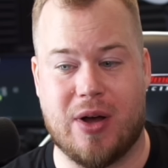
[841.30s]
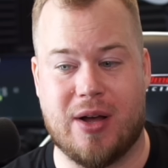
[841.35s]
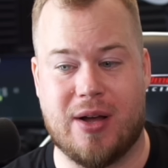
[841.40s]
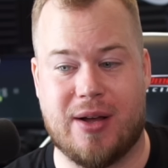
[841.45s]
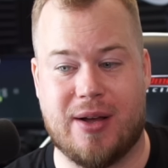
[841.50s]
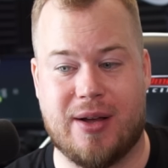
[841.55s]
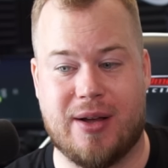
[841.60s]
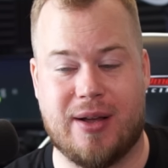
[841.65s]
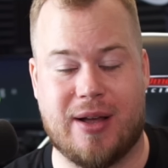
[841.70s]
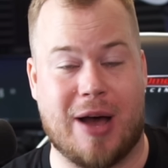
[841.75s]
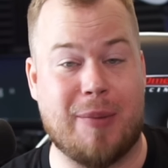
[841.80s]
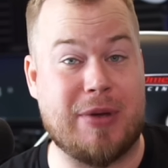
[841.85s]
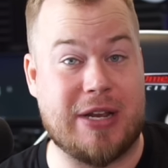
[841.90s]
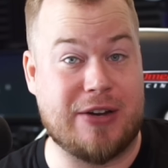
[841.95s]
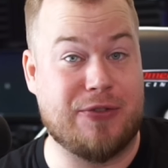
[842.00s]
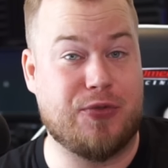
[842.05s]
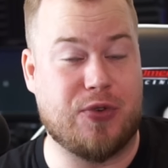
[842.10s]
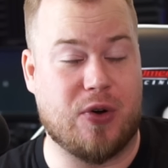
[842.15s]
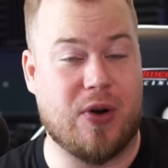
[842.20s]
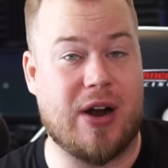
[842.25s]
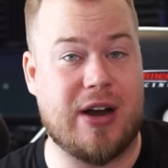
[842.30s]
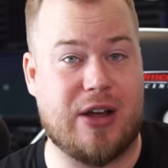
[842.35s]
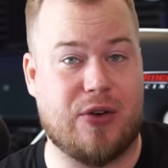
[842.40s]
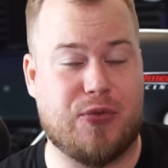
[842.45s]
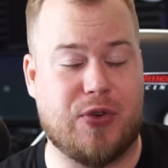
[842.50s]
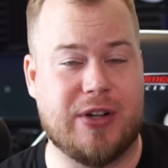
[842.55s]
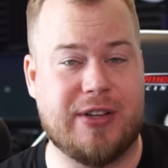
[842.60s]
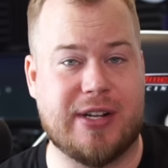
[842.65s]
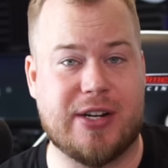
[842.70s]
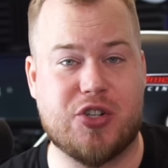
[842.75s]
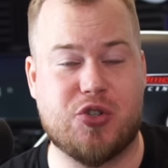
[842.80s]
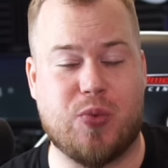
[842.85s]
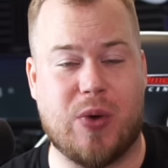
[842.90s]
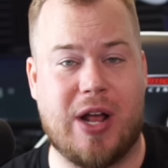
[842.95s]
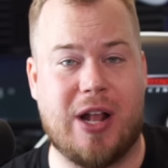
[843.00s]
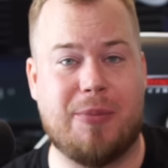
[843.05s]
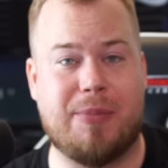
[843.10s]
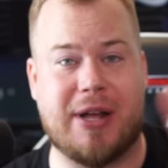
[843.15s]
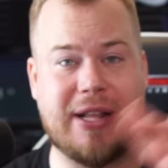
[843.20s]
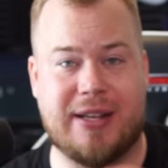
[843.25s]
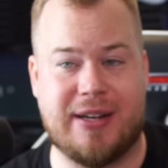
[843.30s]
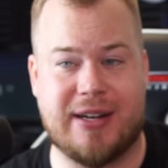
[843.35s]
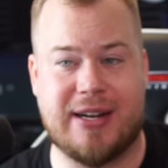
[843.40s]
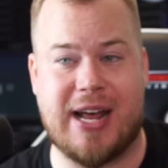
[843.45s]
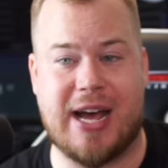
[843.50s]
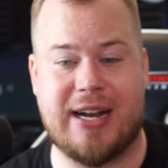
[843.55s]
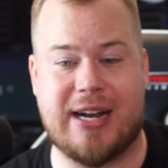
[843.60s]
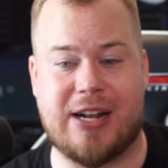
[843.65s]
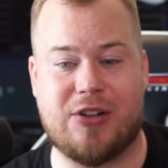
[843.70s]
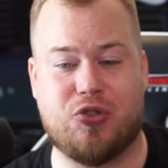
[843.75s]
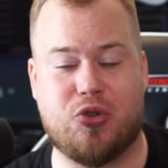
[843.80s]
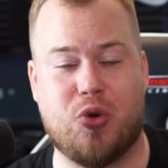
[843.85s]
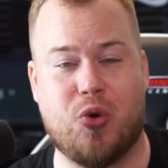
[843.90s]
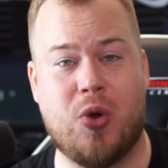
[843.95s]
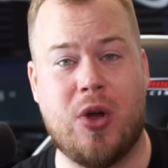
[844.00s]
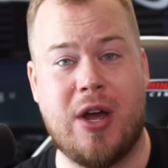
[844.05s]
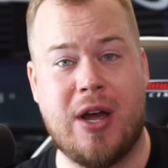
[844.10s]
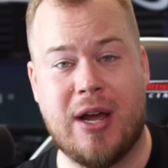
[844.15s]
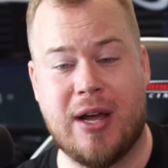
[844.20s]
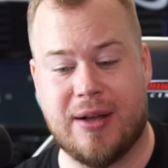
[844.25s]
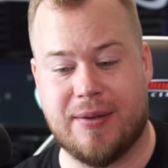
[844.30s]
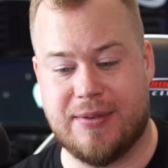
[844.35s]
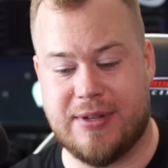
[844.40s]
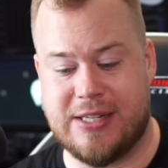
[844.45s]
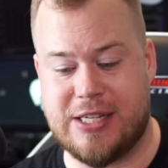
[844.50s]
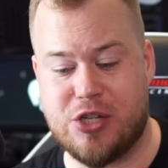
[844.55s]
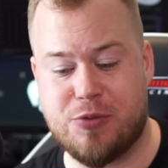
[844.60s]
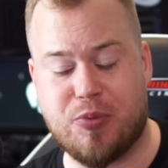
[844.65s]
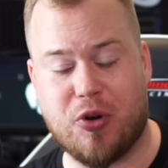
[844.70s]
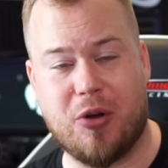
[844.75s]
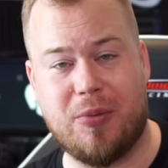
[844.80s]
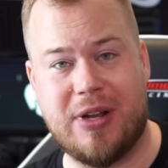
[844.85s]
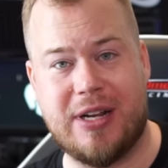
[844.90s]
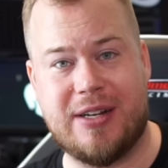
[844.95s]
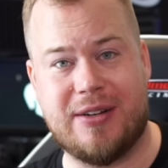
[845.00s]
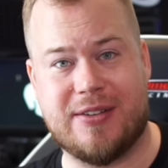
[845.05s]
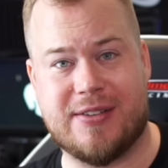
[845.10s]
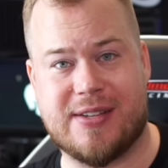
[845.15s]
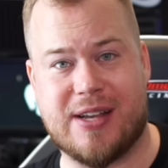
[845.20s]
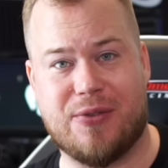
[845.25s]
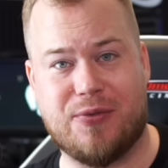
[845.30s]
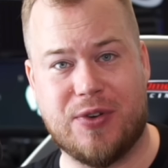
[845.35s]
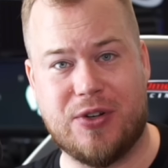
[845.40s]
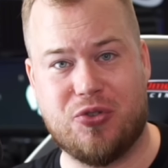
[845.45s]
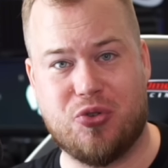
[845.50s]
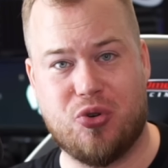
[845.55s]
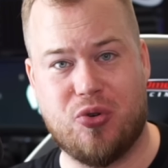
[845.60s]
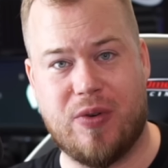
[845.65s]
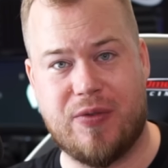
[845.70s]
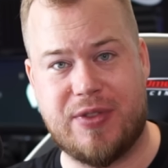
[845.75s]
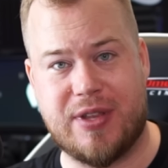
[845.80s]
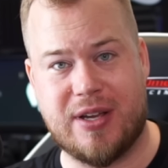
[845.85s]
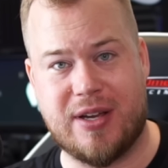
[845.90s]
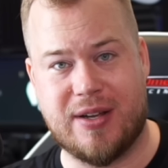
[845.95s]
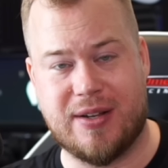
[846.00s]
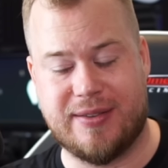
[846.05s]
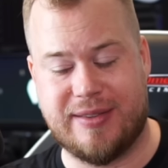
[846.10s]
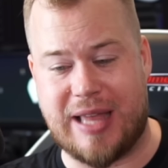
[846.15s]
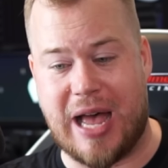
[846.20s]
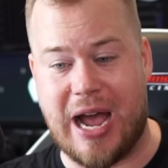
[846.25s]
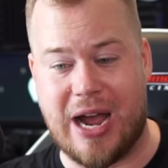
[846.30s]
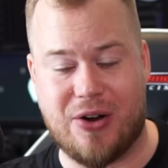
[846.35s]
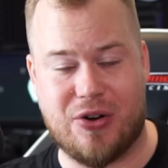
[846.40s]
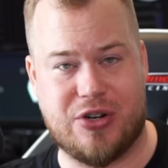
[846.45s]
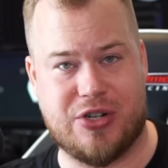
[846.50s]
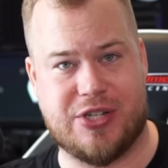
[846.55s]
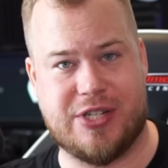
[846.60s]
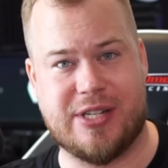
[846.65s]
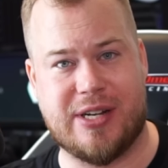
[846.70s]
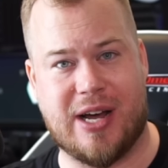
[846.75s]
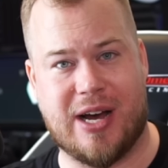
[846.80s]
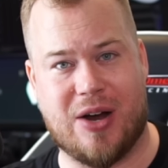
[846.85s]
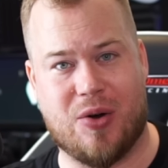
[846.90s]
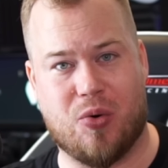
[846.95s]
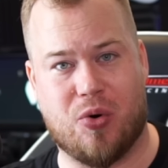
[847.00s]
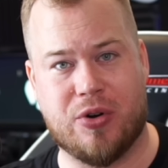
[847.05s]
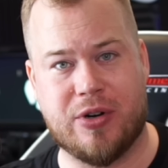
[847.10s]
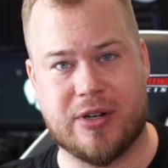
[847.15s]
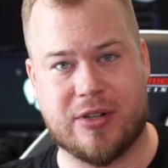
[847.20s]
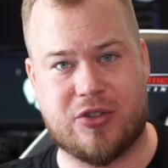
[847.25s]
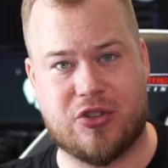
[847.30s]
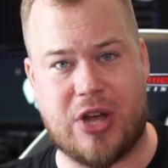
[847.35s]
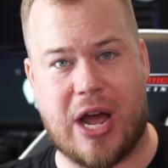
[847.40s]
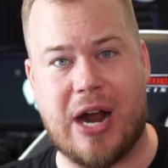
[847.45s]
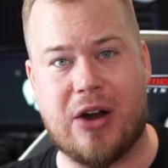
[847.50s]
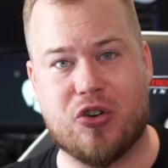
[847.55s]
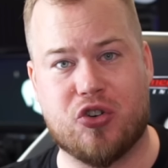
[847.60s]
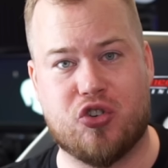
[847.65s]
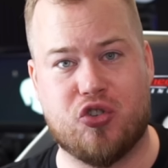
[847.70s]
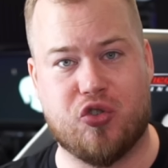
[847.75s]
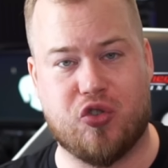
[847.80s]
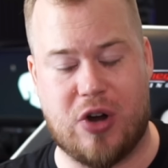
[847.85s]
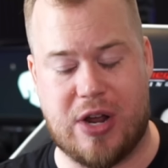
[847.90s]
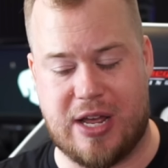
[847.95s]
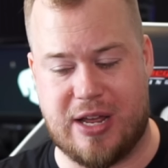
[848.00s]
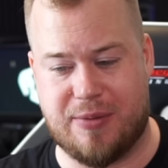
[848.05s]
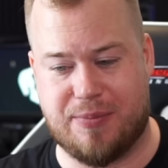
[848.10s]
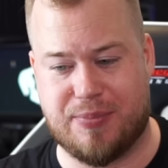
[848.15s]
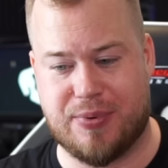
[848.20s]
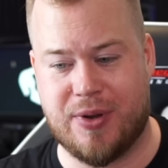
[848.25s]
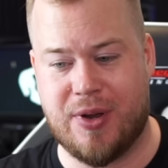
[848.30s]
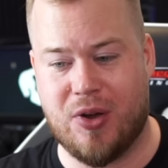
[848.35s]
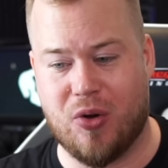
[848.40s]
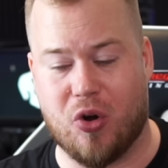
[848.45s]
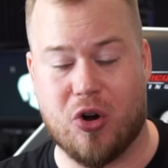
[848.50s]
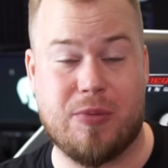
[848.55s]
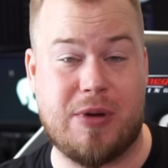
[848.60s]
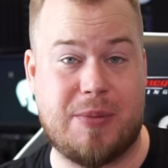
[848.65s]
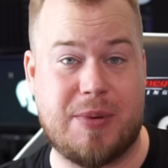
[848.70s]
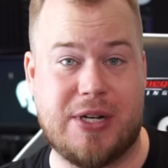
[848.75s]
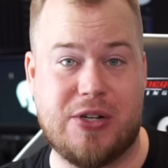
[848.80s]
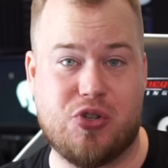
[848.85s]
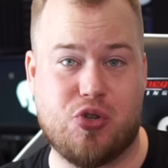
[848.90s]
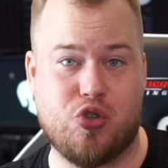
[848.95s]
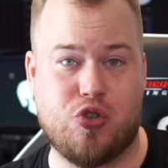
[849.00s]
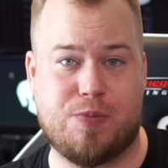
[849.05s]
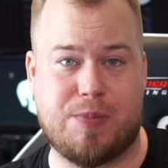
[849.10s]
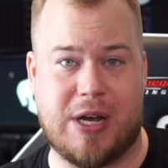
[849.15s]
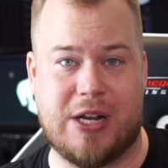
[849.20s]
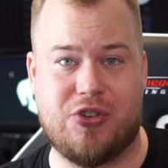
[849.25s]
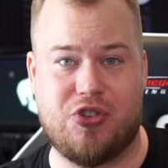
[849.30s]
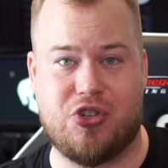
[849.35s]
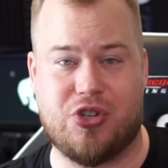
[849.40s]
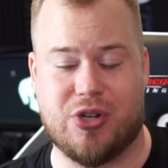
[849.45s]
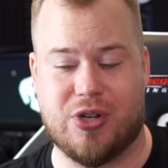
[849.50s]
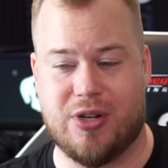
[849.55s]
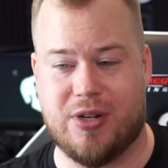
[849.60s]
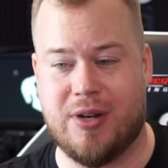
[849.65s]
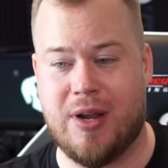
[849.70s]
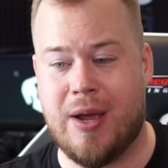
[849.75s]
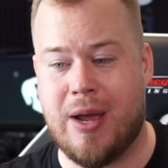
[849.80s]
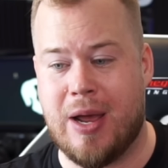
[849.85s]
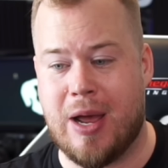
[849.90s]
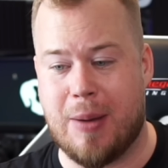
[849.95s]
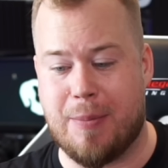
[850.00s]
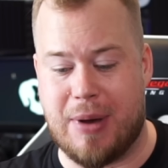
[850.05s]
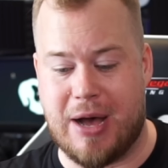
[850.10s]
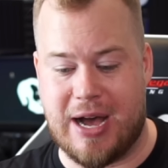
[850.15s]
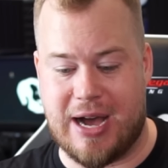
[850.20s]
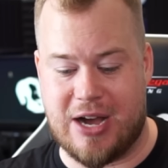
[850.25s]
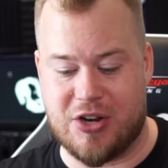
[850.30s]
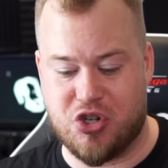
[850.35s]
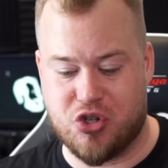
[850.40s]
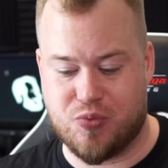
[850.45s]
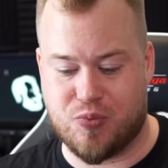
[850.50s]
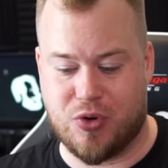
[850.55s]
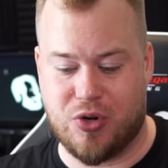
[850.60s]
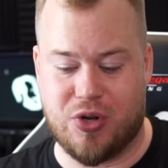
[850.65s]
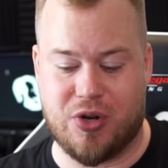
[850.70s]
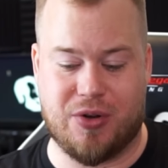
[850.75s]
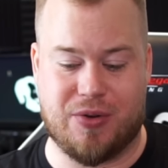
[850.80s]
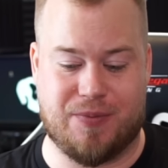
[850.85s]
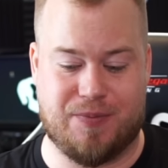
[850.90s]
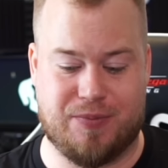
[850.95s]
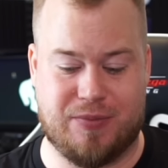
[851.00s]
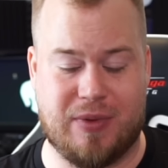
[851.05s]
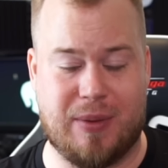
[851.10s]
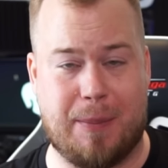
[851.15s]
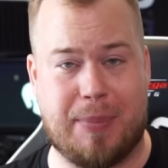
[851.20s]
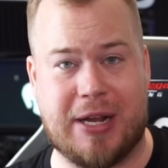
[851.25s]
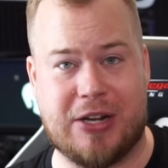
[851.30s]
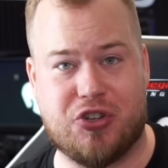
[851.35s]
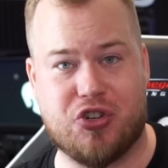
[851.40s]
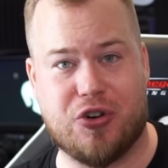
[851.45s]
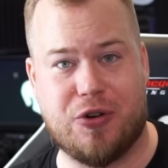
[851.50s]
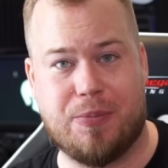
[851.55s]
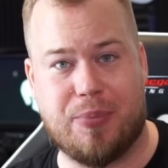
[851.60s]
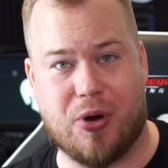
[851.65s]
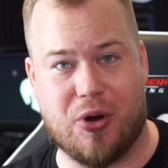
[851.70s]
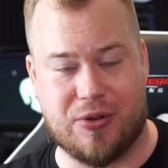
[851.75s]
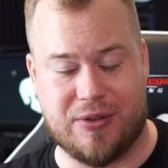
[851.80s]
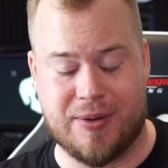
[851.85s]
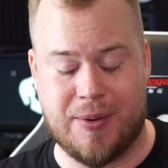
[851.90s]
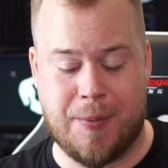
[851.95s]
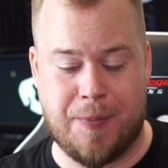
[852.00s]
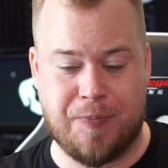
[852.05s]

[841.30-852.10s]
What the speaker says: I mean, in Ferrari, I felt it as well, but in the 992, this is probably something to do with the tires now, or the tire grip, or maybe the suspension. But I just want to picture the point.